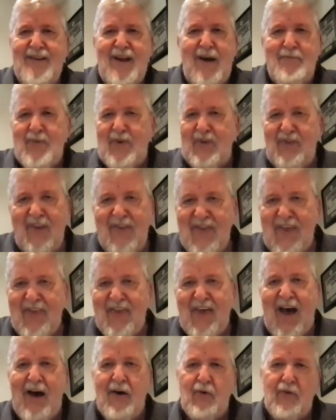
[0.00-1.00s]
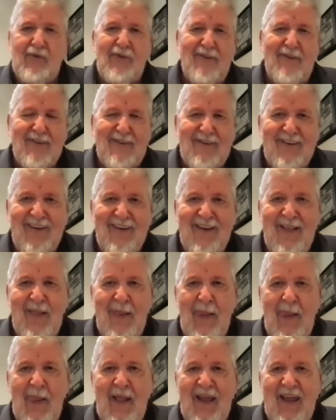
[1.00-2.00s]
numbers in the thousands,
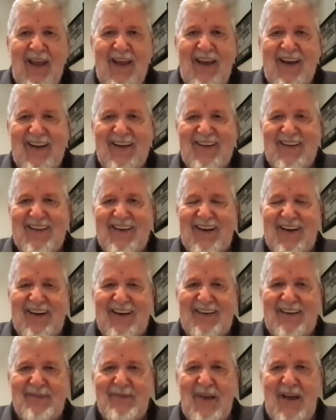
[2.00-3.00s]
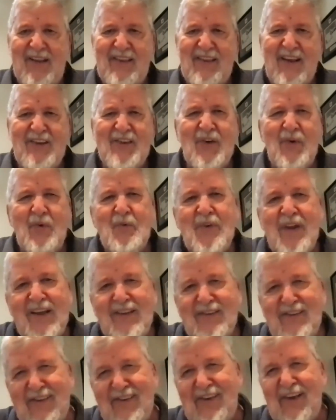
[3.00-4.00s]
and they don't
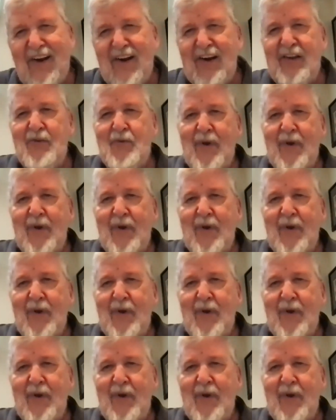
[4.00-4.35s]
necessarily